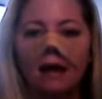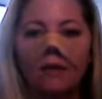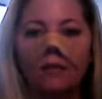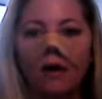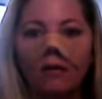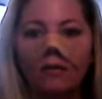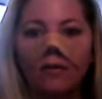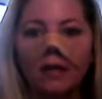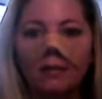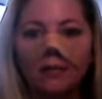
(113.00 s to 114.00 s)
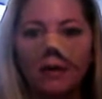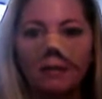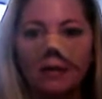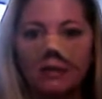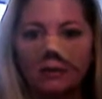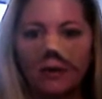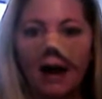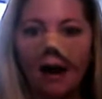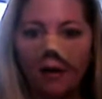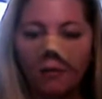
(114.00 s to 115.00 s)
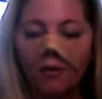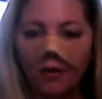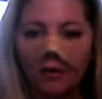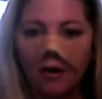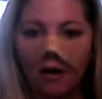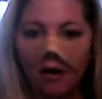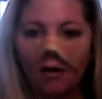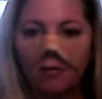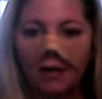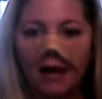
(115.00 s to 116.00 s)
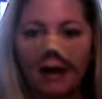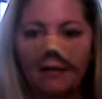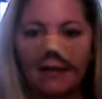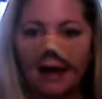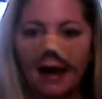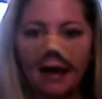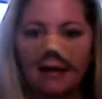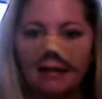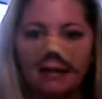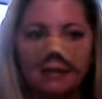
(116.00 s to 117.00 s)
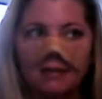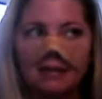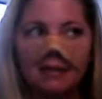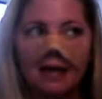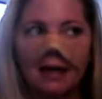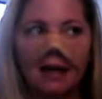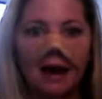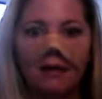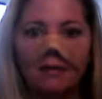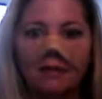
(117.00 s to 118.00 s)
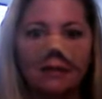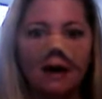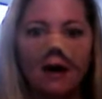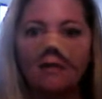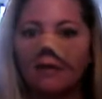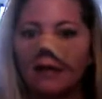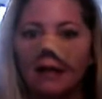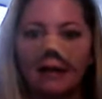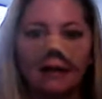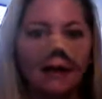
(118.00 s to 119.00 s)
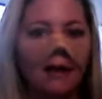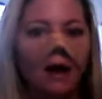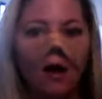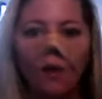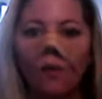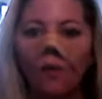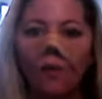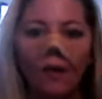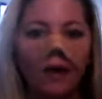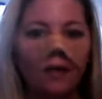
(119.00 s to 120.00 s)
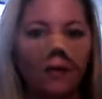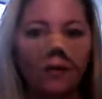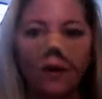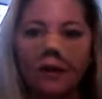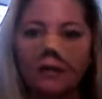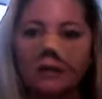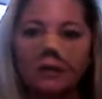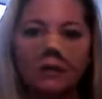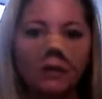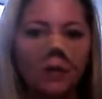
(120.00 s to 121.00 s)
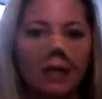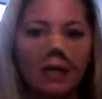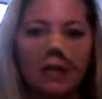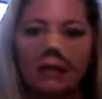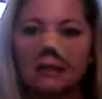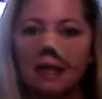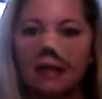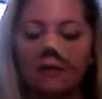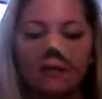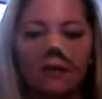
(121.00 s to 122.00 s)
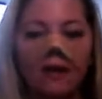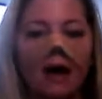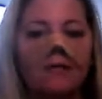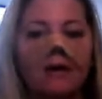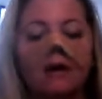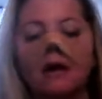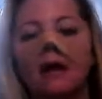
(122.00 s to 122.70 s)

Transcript: well, really pretty much throughout protocol, but at the end, it was like I was just hovering at like in the 120s like forever.